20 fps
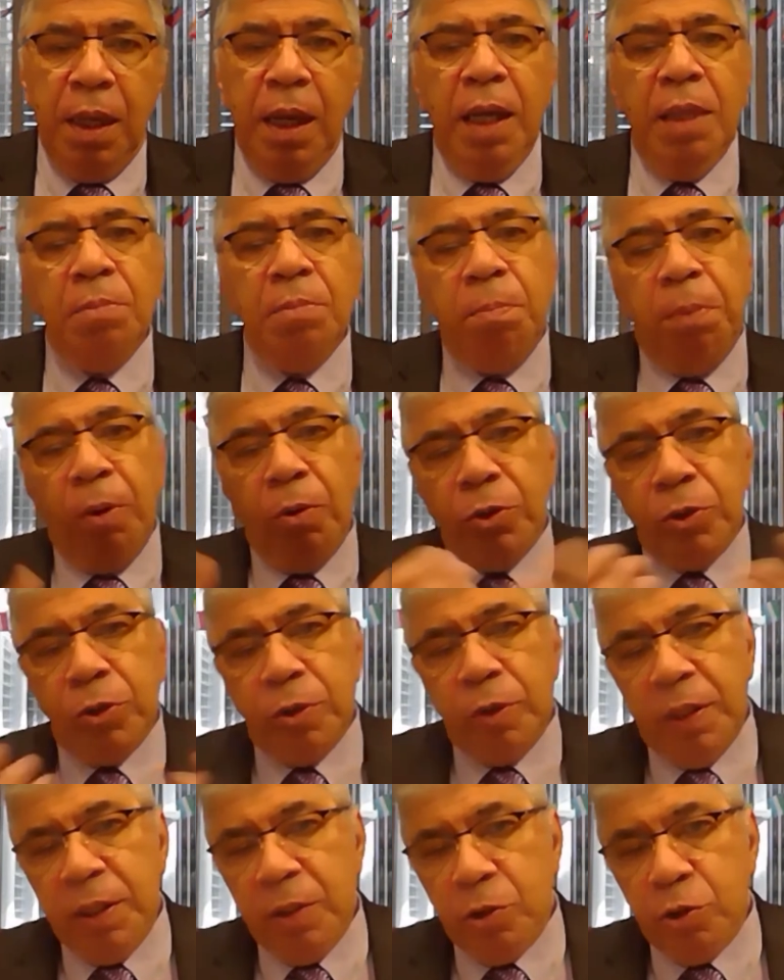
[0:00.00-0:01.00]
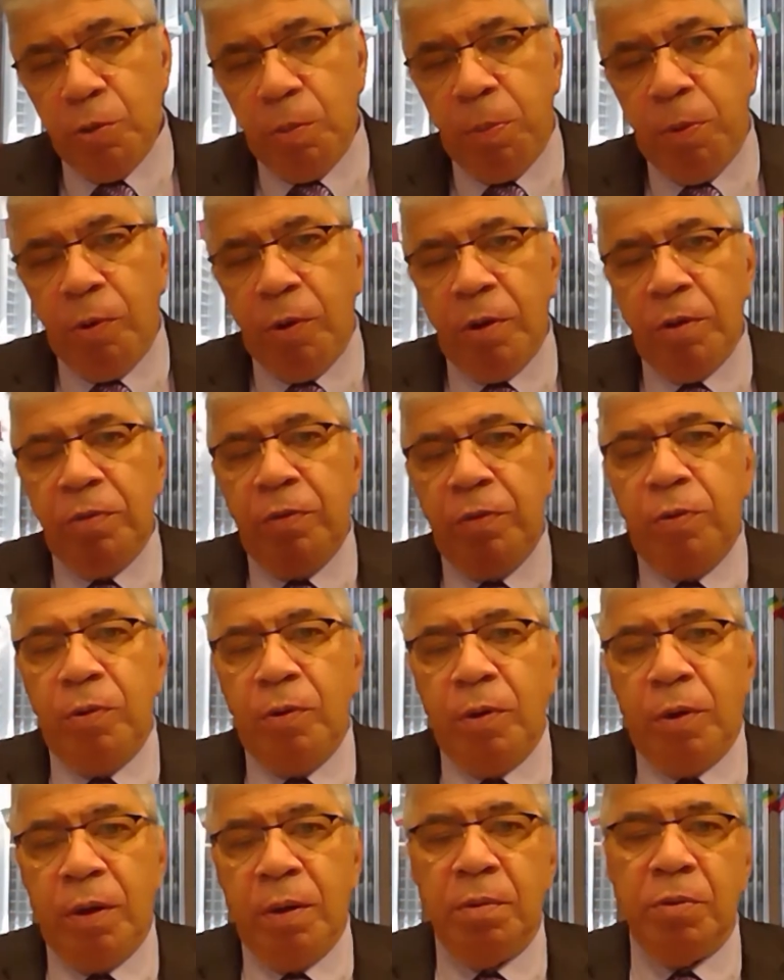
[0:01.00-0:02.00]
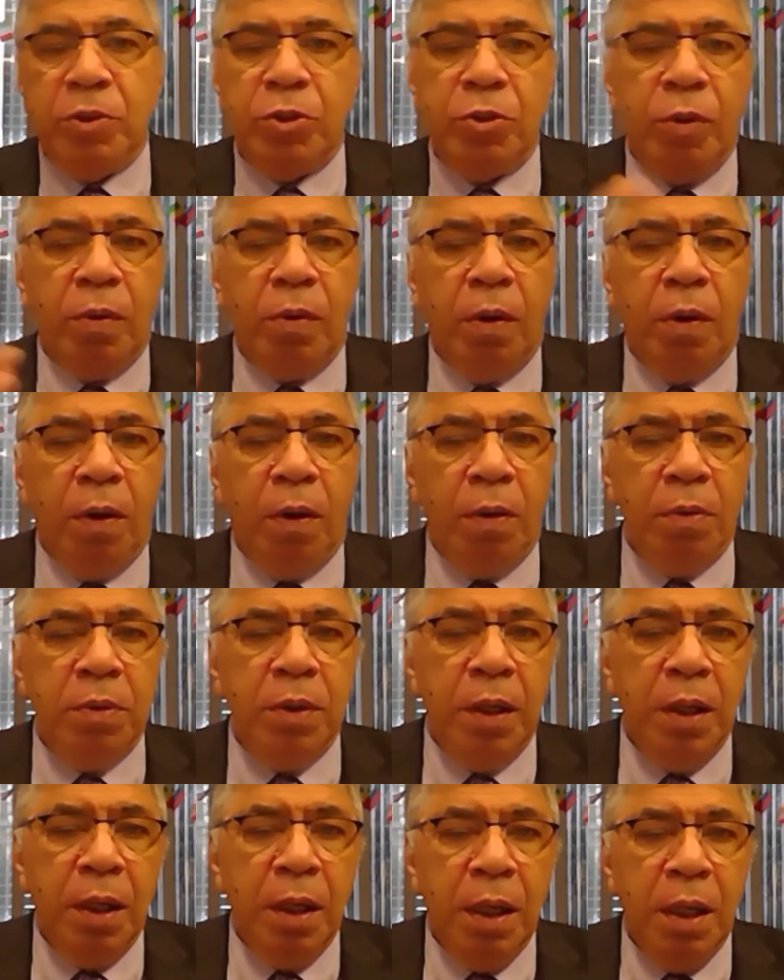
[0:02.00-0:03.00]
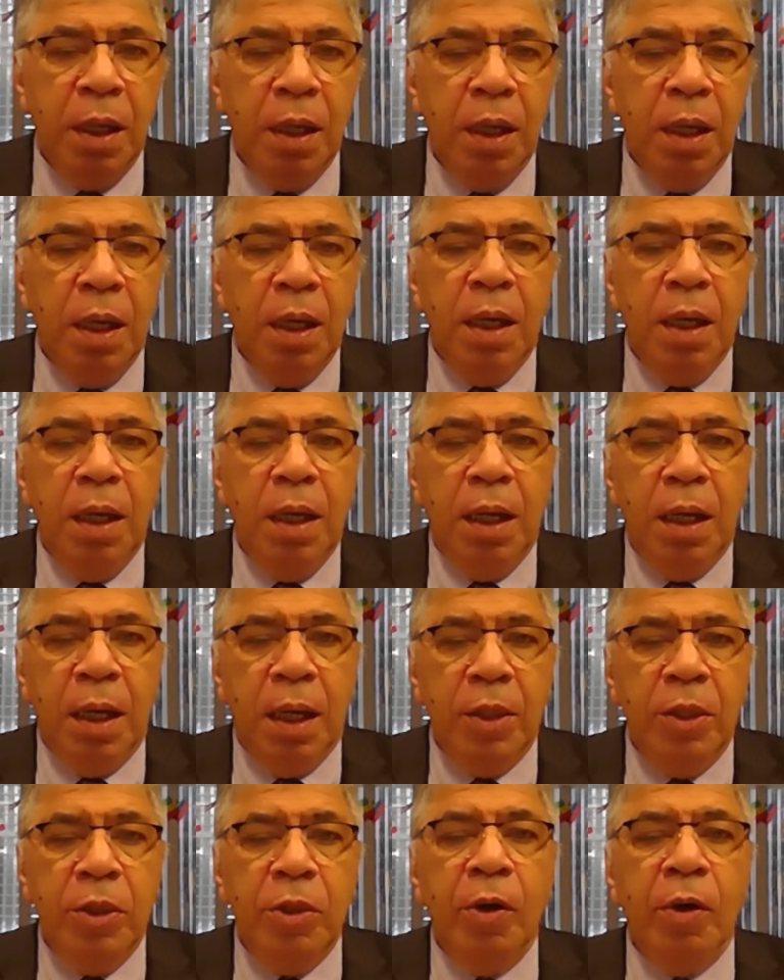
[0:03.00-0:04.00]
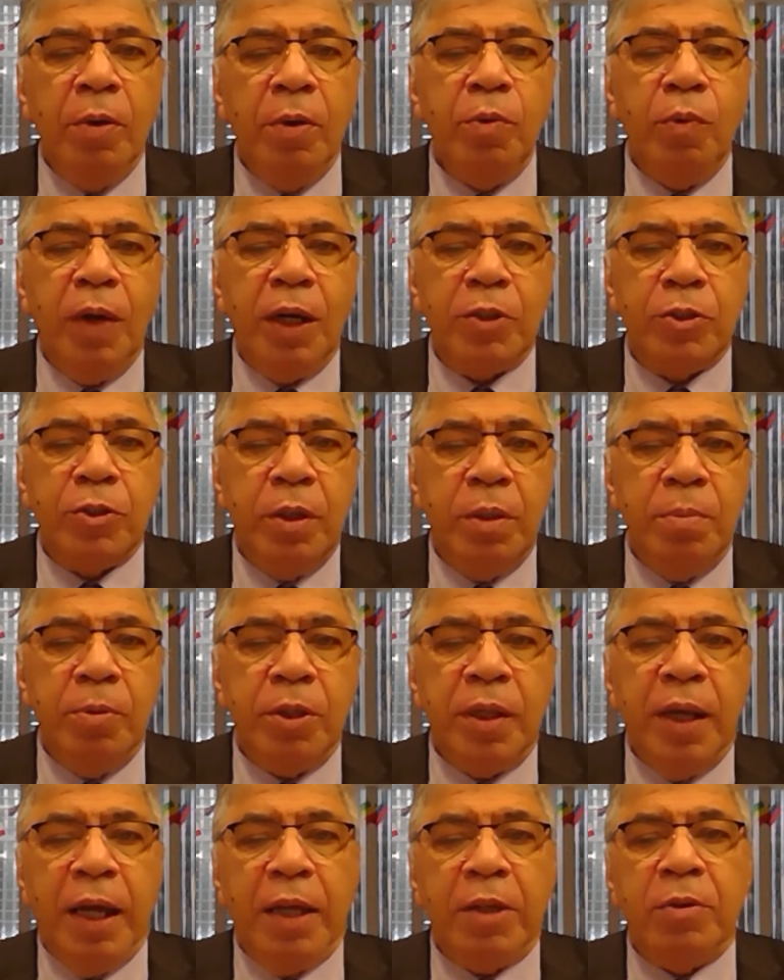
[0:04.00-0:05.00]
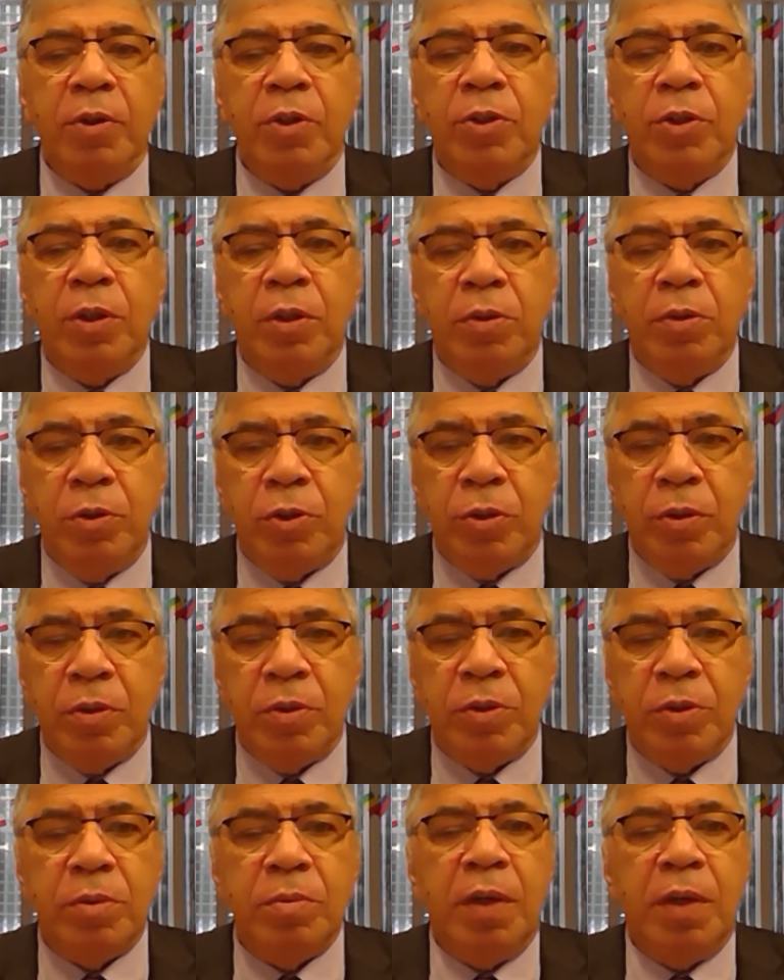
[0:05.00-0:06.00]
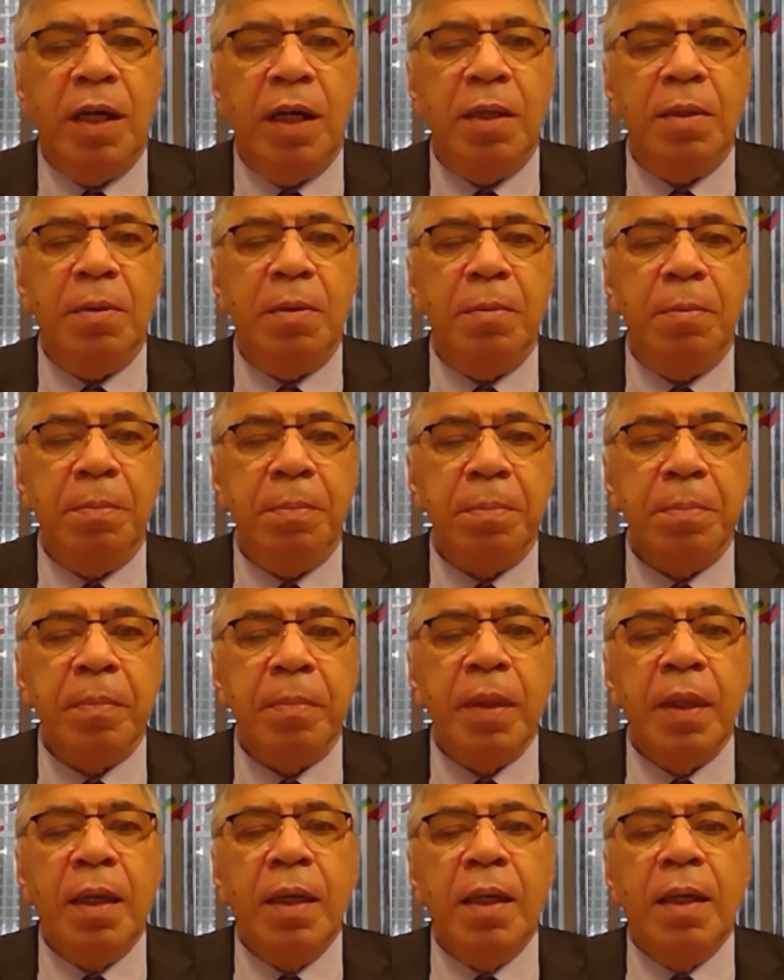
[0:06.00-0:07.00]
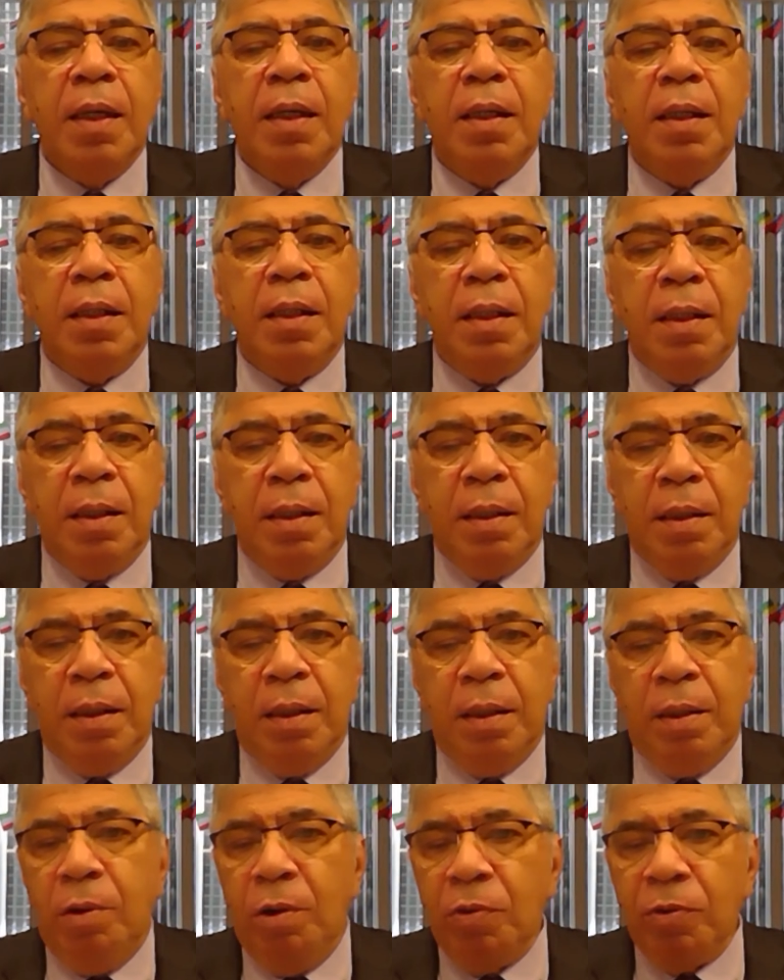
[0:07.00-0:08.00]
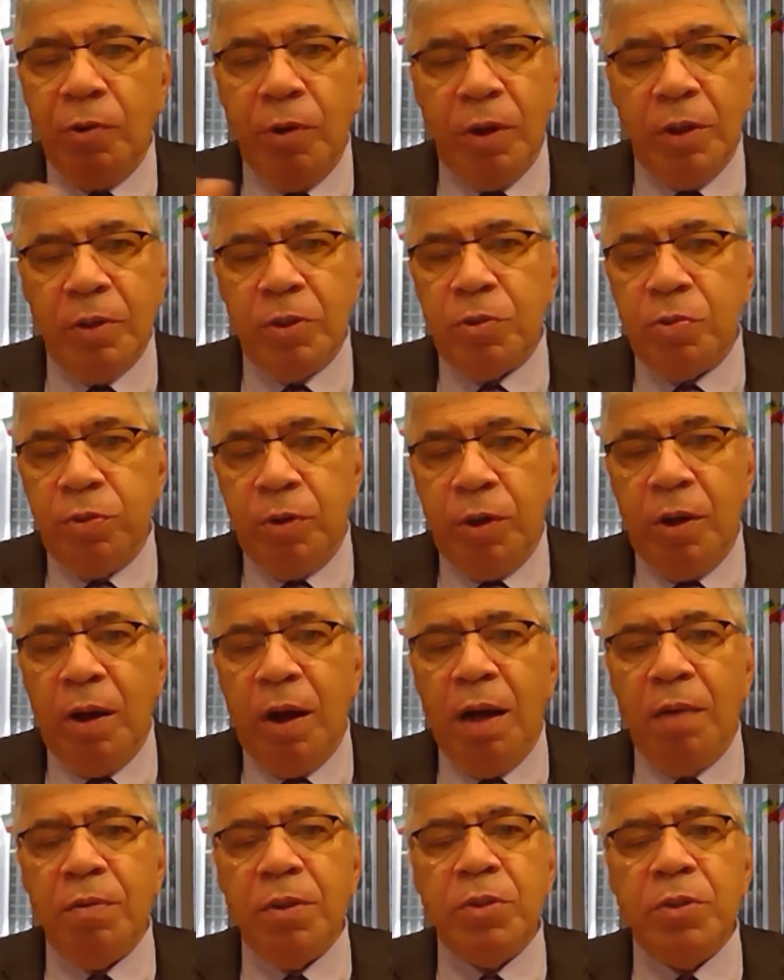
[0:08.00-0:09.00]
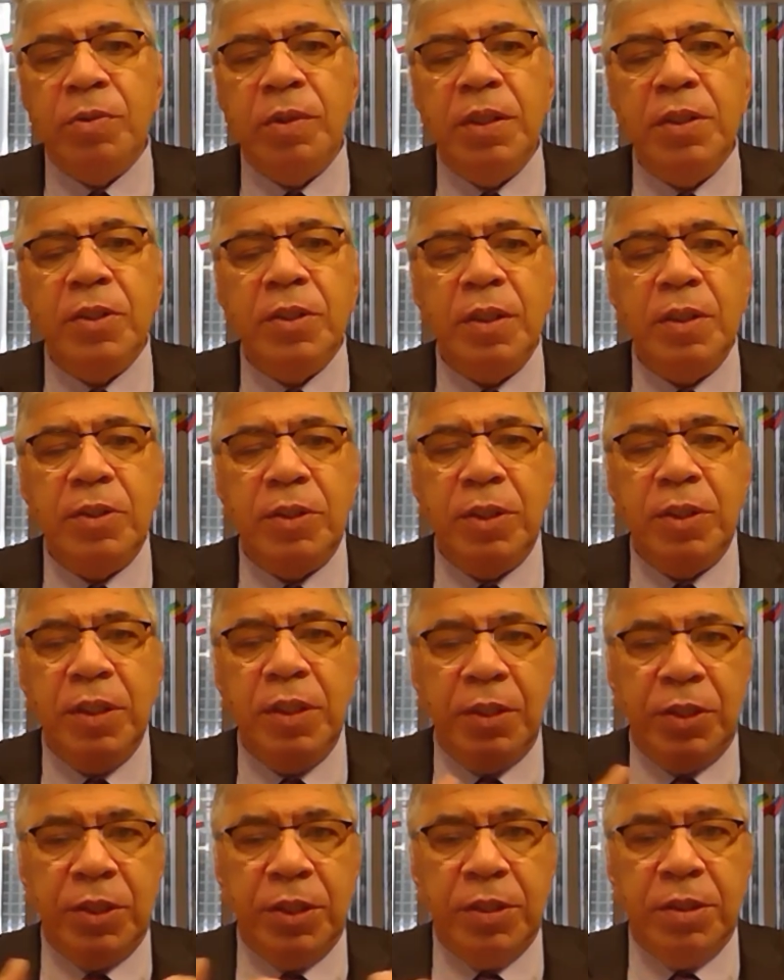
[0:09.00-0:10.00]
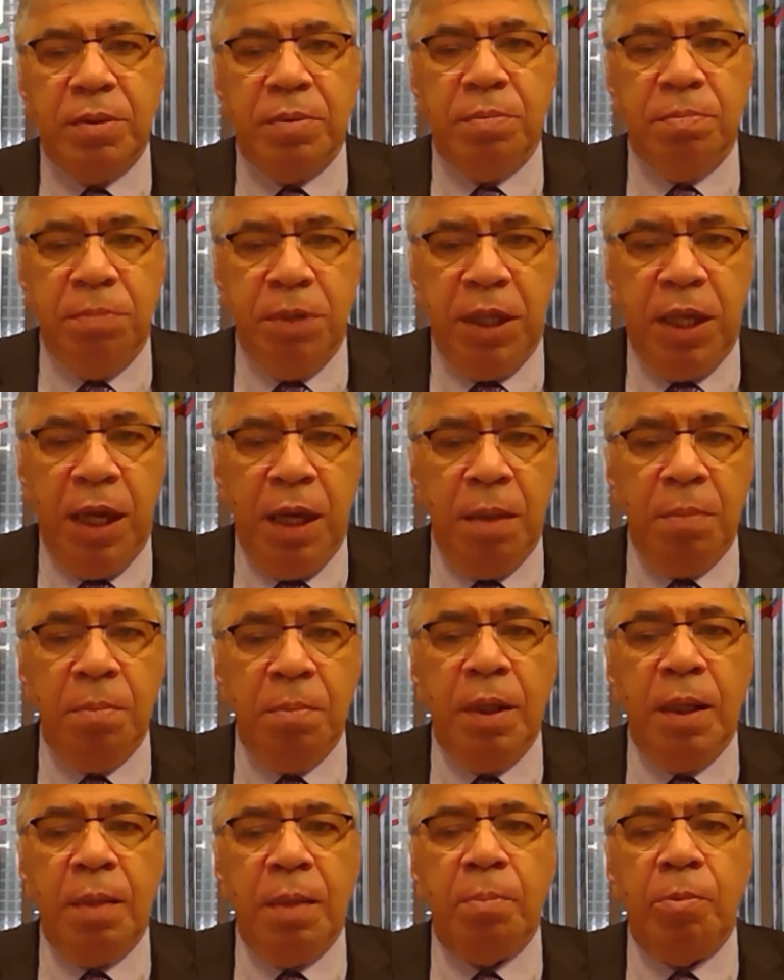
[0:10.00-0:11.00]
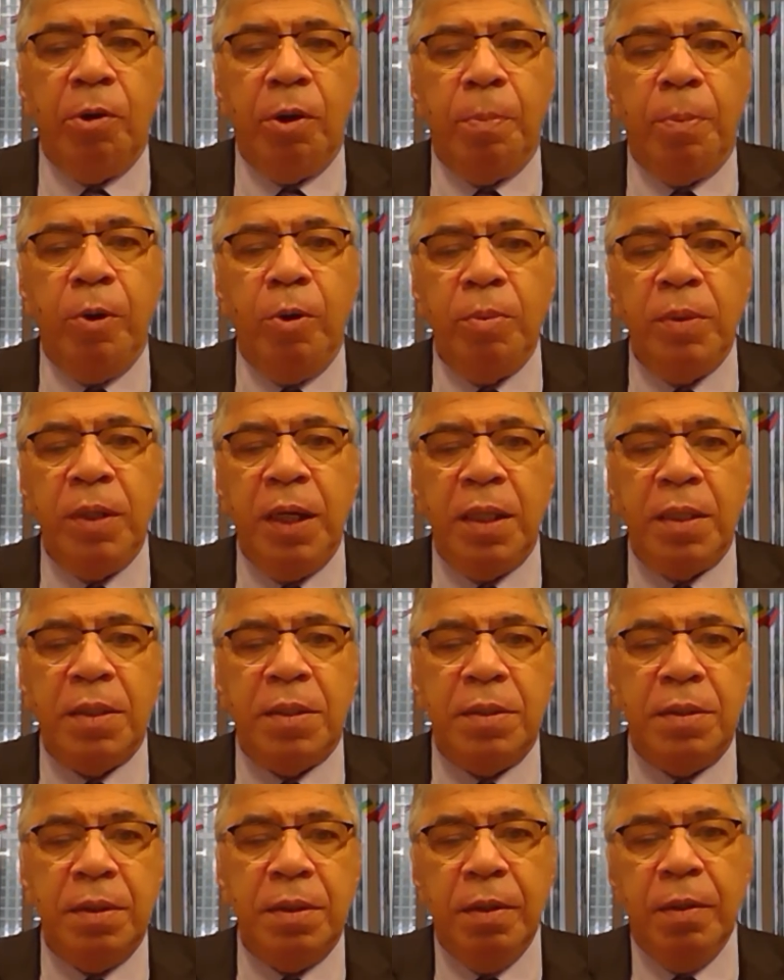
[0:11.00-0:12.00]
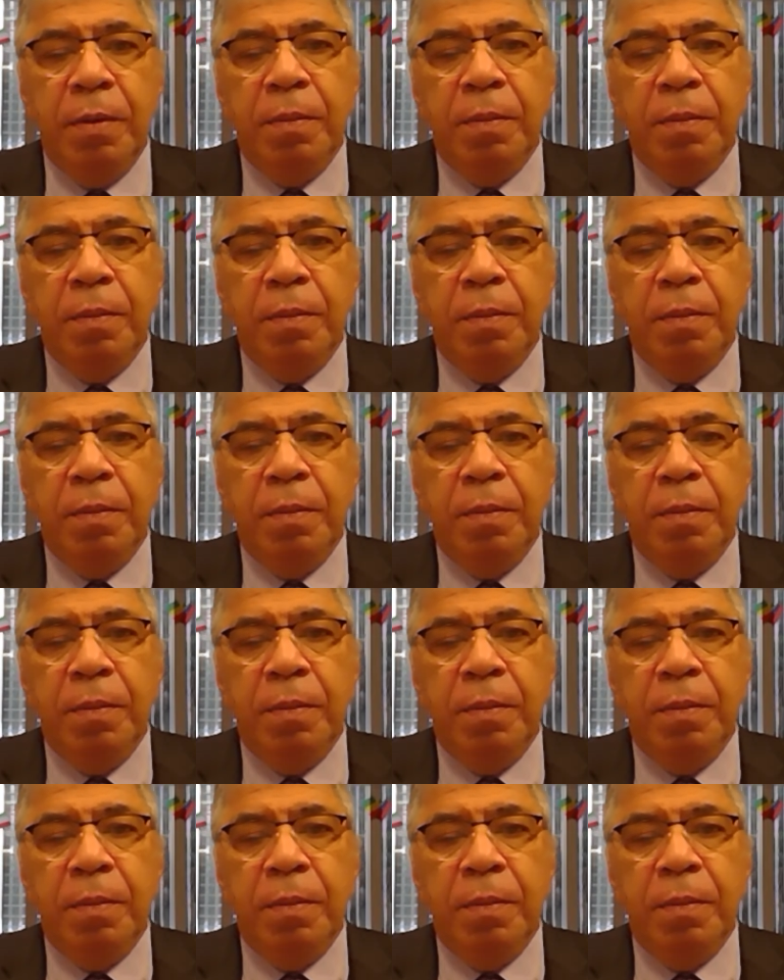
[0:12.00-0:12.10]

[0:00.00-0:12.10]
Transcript: and bolstering support for so-called non-Western multilateral institutions, right? Of course, for obvious reasons, this became a more prominent